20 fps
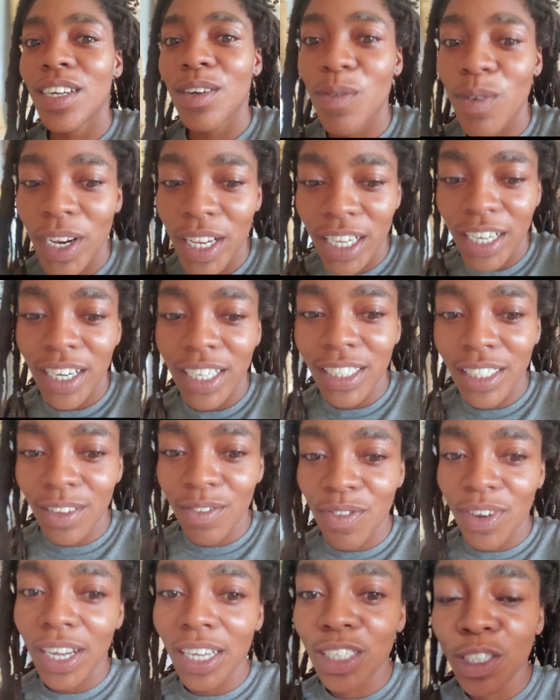Whether it's the
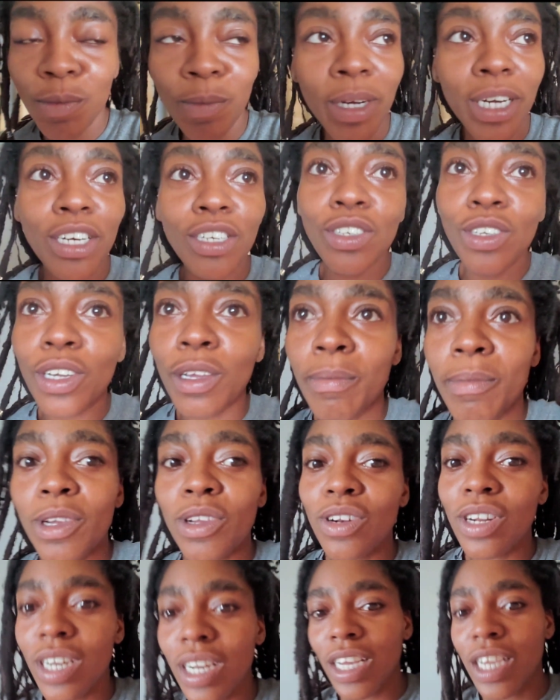fucking spiritual
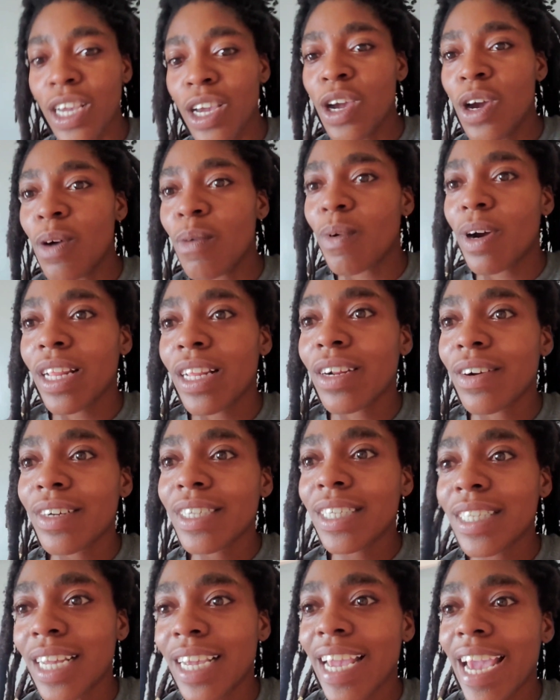community, whether
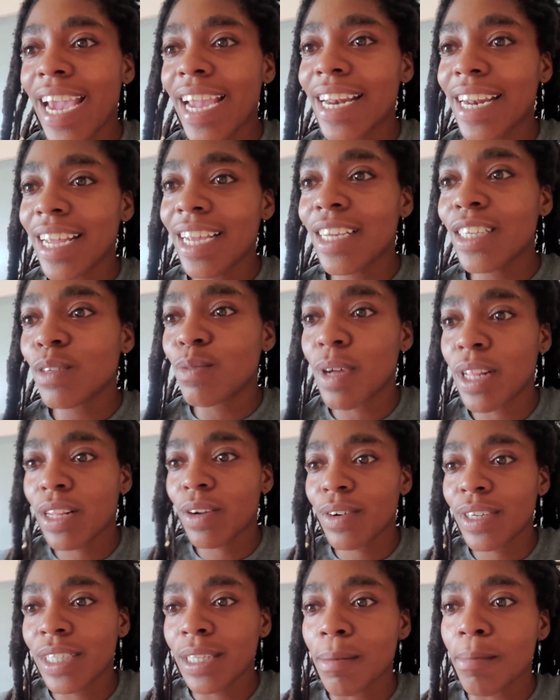it's the gay niggas, whether
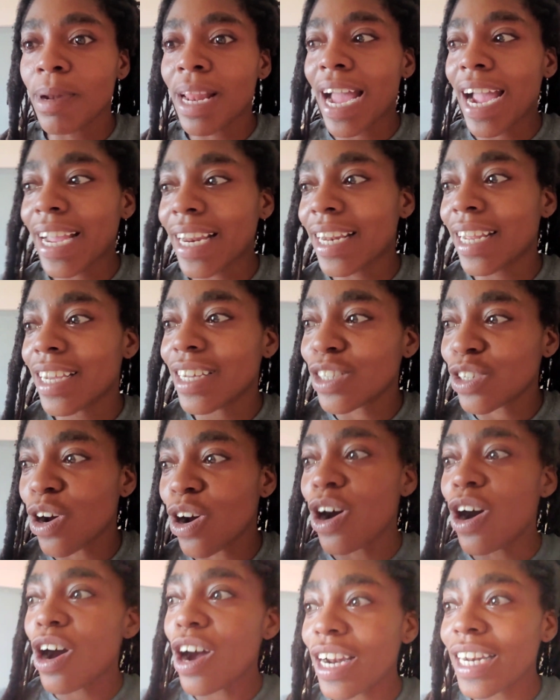it's the black niggas,
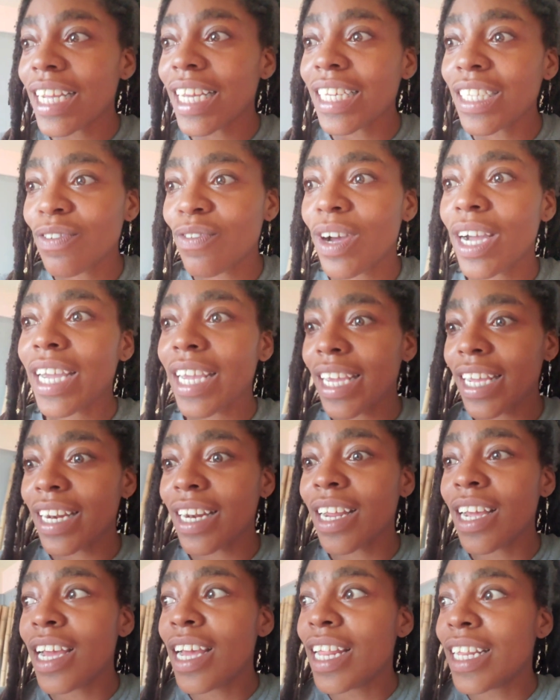all these fucking
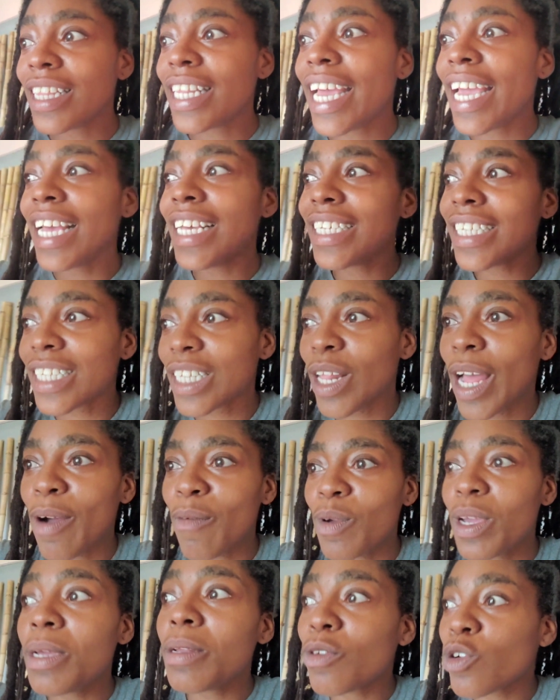things that
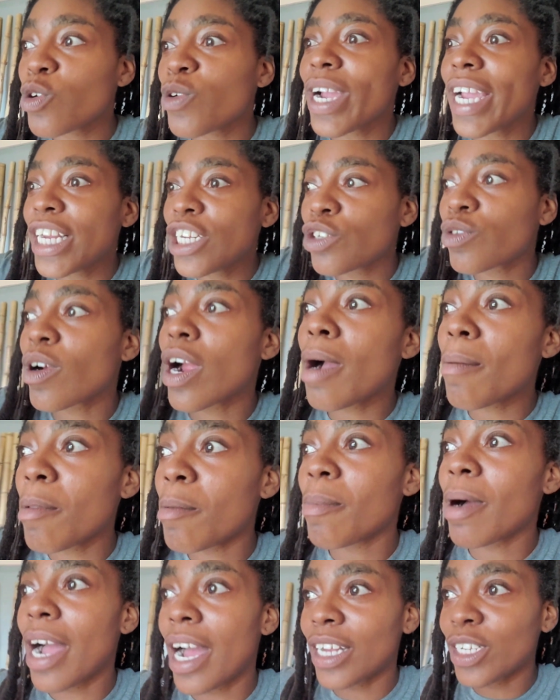we create trauma
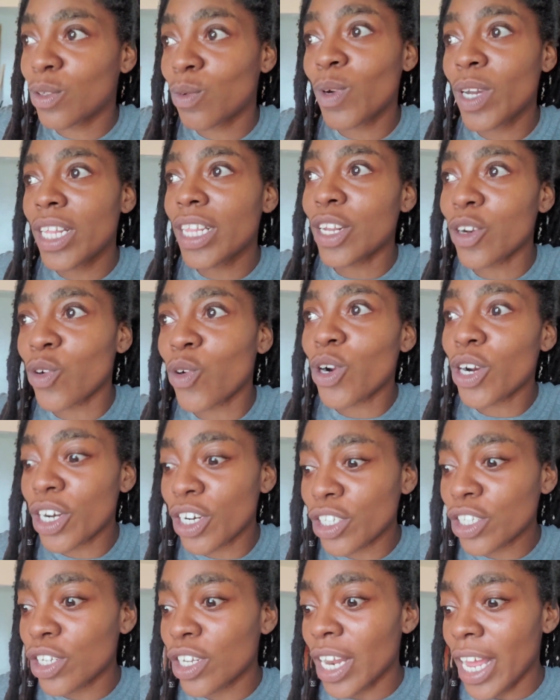bonds with in order
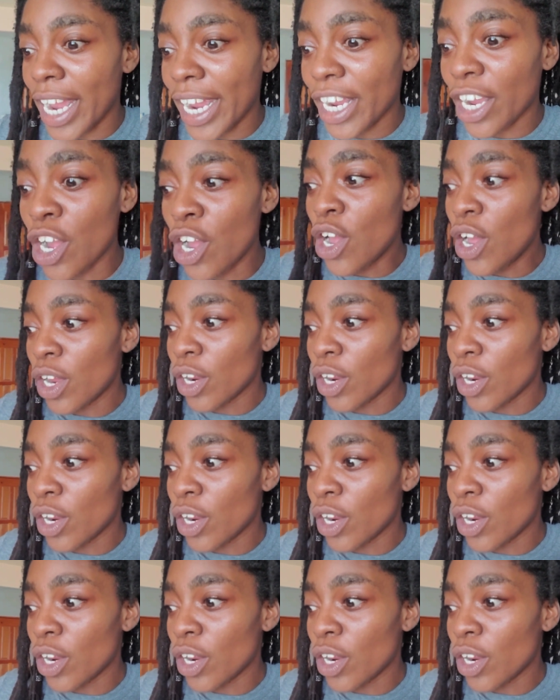to like